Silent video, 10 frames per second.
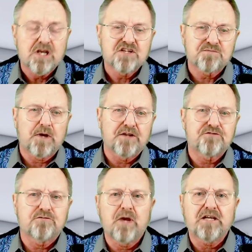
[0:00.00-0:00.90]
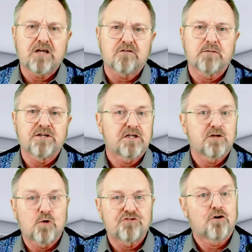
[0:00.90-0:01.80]
sponsored by government in
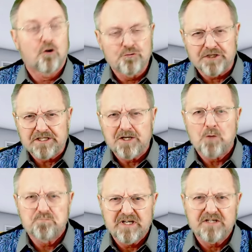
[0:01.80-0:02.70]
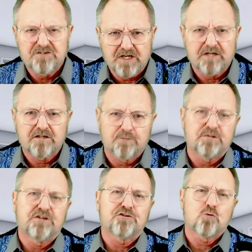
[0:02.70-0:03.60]
which only big tech
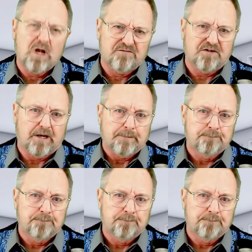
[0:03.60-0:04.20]
companies qualify.